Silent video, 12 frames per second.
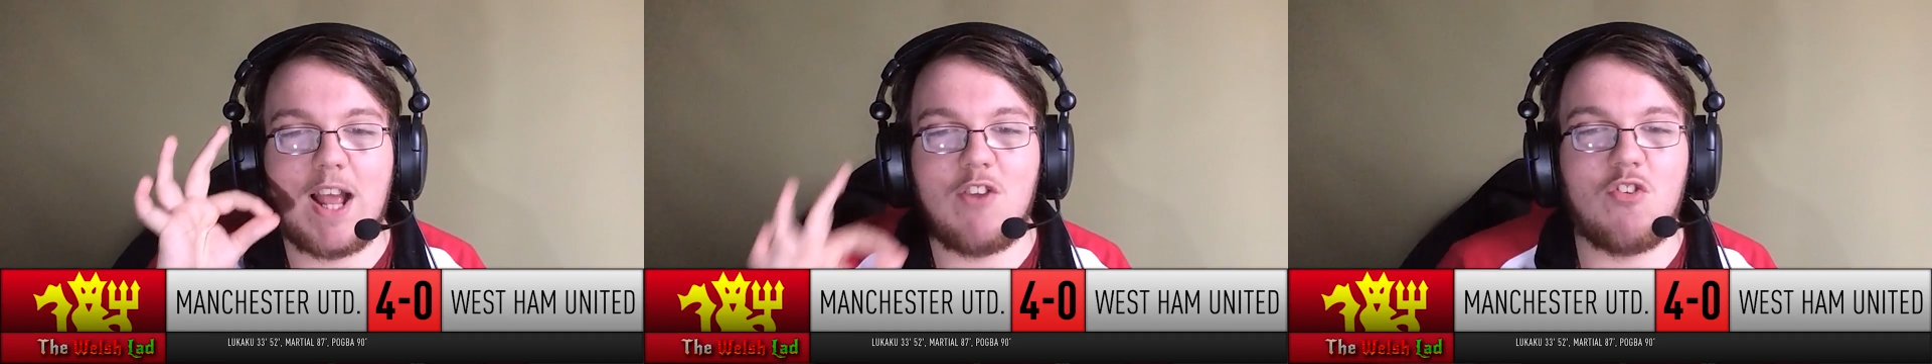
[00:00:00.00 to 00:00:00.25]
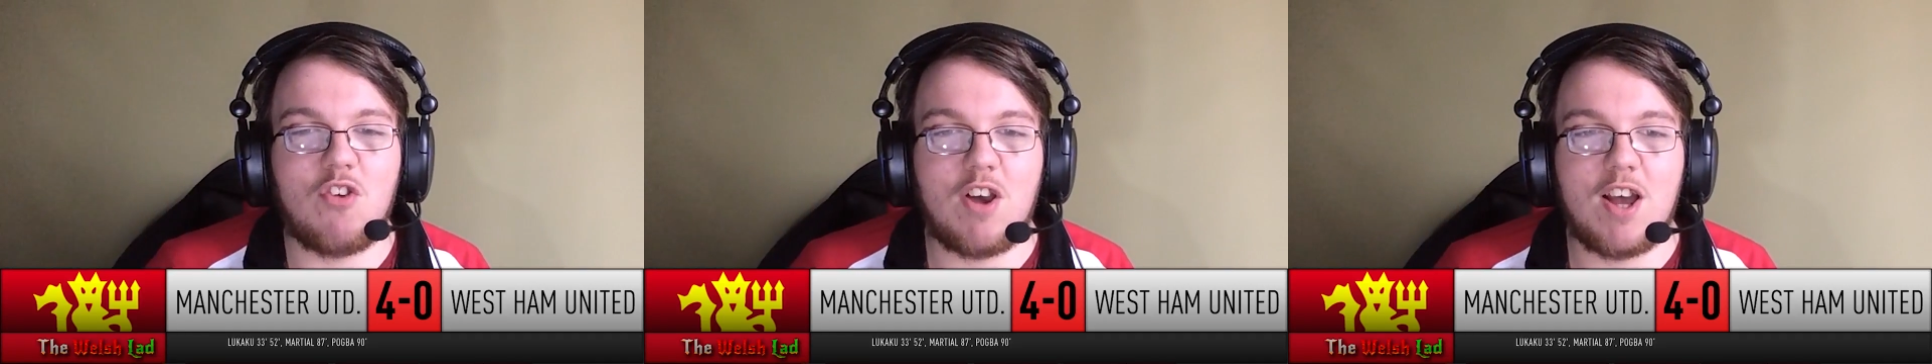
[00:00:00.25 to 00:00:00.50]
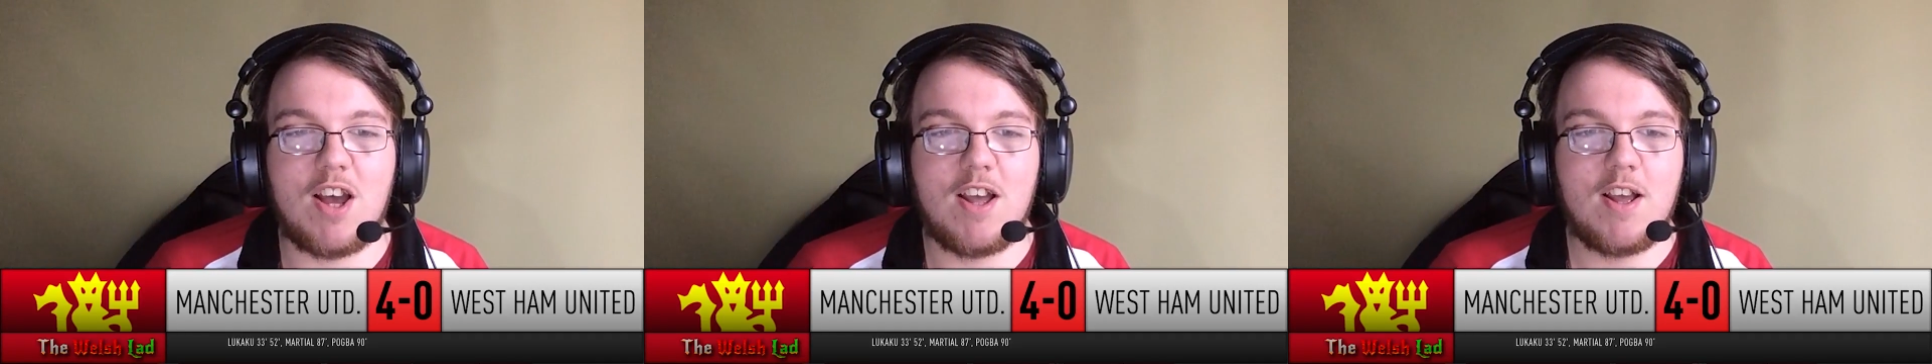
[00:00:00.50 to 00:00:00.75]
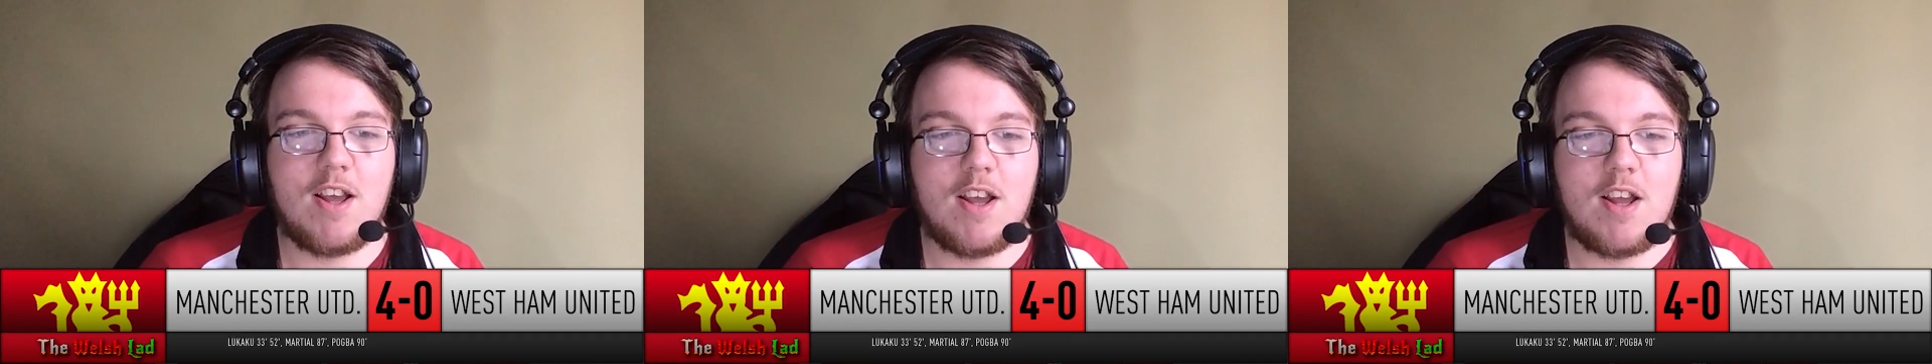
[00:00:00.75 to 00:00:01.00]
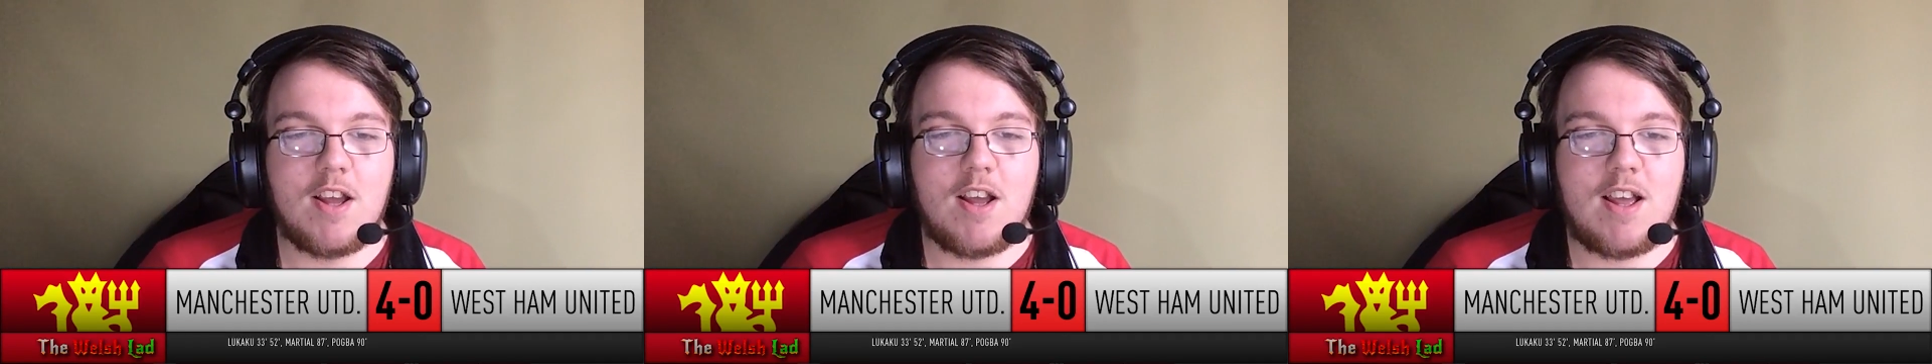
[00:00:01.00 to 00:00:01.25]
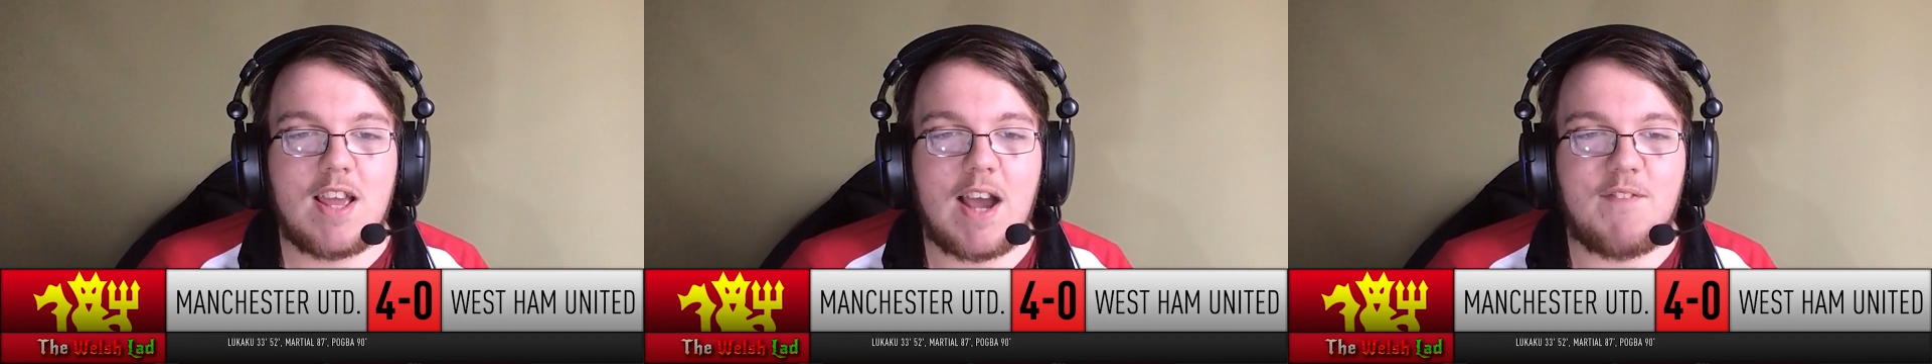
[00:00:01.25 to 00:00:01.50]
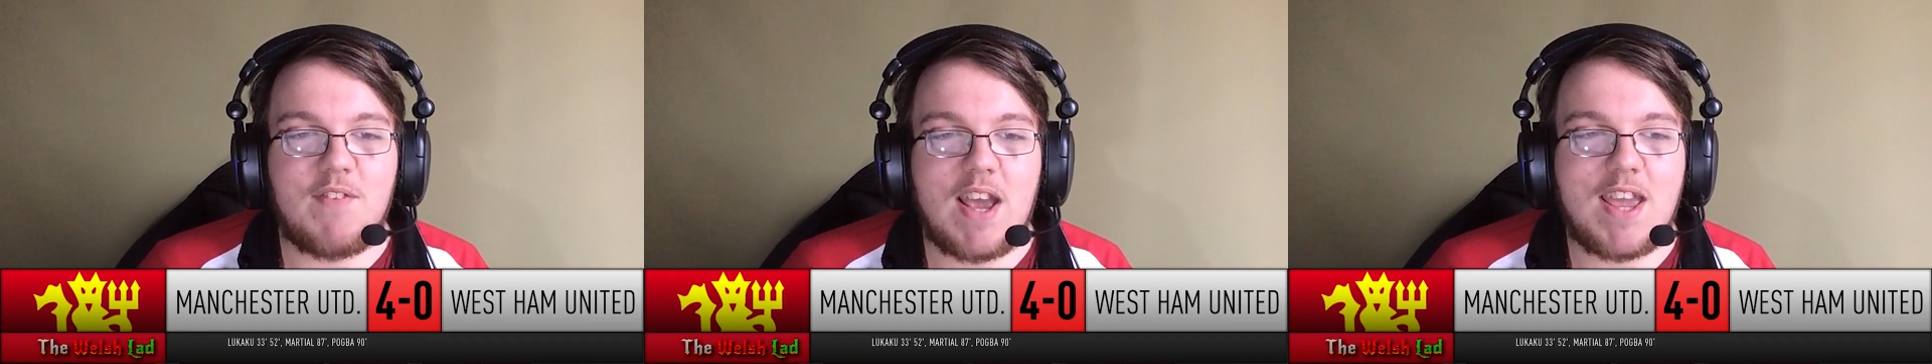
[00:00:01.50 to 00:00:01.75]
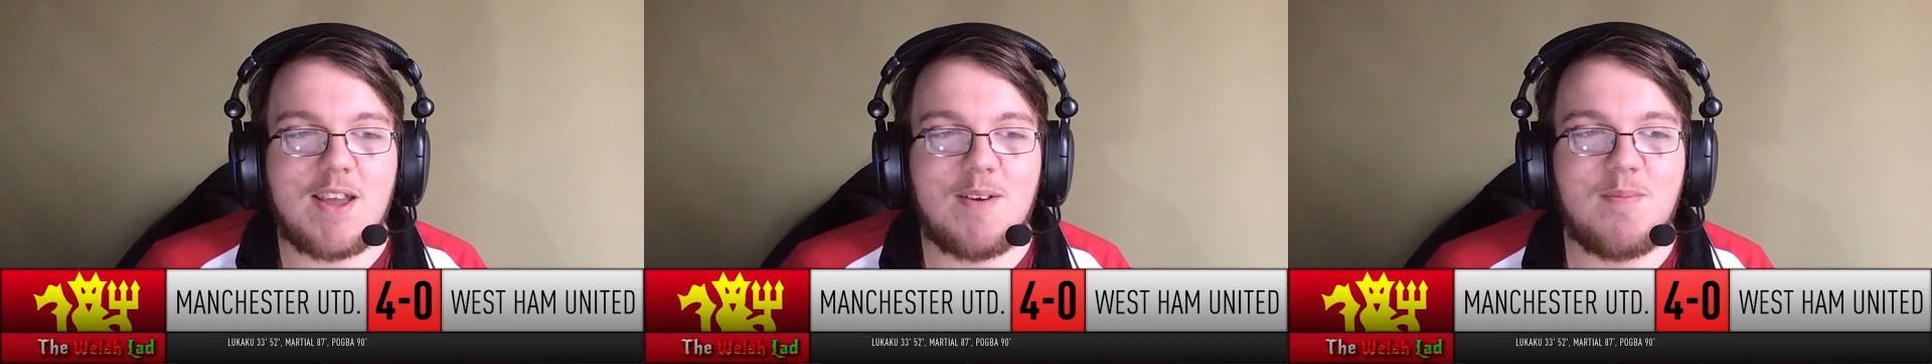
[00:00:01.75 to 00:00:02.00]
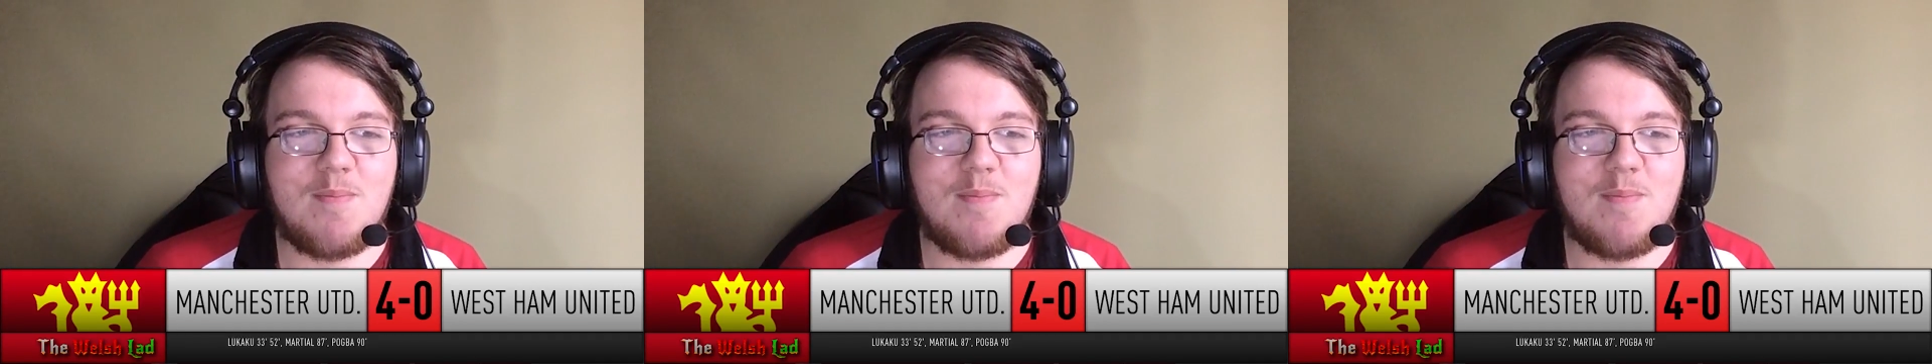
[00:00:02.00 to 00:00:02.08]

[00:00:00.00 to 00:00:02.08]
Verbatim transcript: aged uh, Javier.